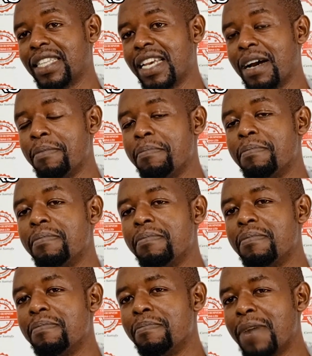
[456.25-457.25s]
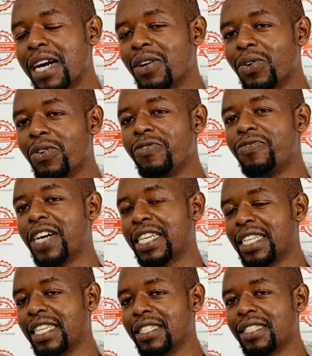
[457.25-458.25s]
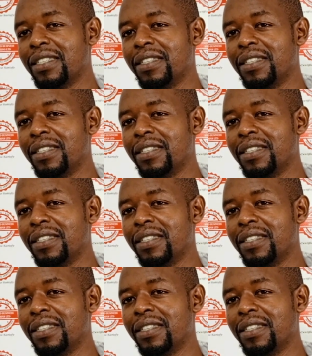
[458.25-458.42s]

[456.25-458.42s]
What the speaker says: they are macro factors,